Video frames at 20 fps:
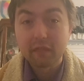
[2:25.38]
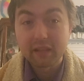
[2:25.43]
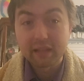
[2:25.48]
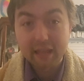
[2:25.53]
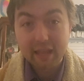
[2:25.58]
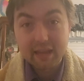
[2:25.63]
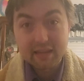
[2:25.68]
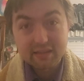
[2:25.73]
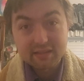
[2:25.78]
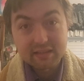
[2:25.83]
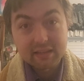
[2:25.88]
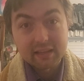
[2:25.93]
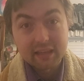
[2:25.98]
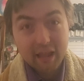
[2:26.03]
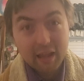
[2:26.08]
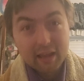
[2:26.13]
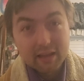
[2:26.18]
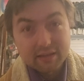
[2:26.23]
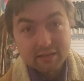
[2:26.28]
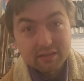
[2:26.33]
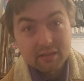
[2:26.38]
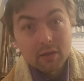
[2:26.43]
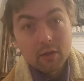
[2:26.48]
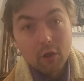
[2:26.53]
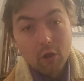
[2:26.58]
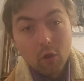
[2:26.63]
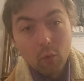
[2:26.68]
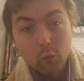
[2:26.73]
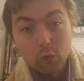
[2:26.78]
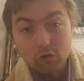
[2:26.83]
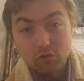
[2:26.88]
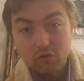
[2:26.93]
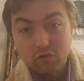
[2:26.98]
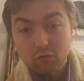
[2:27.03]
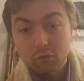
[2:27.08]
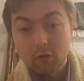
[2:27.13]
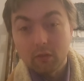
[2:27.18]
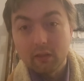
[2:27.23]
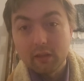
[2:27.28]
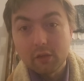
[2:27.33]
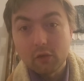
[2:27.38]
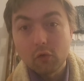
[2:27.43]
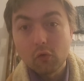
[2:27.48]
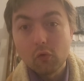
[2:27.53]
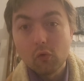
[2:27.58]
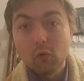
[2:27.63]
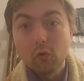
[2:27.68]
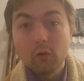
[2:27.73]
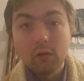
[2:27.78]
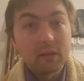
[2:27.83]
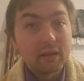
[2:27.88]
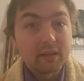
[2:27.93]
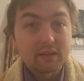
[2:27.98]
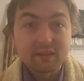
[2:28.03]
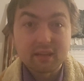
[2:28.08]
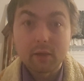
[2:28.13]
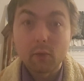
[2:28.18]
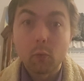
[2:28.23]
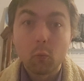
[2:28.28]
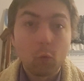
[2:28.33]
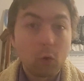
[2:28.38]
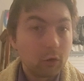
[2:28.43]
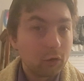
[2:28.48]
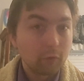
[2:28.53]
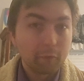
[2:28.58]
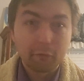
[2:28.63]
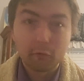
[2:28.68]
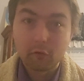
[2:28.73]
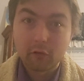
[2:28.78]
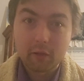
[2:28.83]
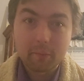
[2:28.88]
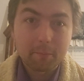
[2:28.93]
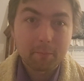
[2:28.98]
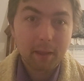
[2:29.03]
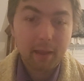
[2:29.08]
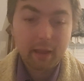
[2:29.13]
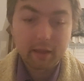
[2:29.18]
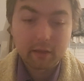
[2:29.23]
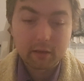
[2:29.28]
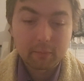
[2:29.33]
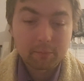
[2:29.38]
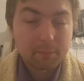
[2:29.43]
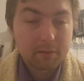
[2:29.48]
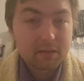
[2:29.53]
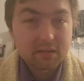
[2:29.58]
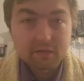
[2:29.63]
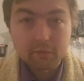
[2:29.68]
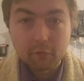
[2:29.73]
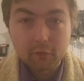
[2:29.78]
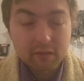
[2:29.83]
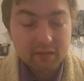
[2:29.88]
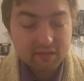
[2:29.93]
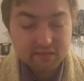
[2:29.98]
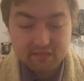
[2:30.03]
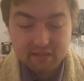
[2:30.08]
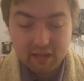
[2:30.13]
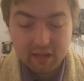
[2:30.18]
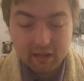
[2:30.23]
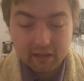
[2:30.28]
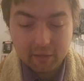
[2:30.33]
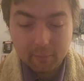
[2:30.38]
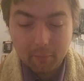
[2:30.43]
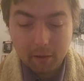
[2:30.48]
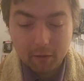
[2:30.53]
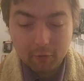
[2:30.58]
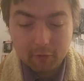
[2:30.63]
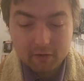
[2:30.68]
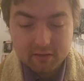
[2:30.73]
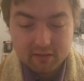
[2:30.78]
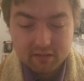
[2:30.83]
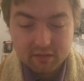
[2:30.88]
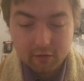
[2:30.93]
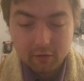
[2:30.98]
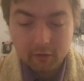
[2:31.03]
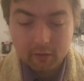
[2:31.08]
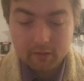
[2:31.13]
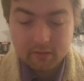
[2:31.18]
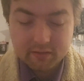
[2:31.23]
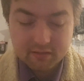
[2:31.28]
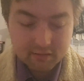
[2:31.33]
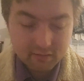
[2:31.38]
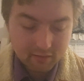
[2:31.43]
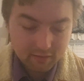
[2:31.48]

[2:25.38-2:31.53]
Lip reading: Gacy case, which is really cool. It's a wonderful companion piece for this documentary series.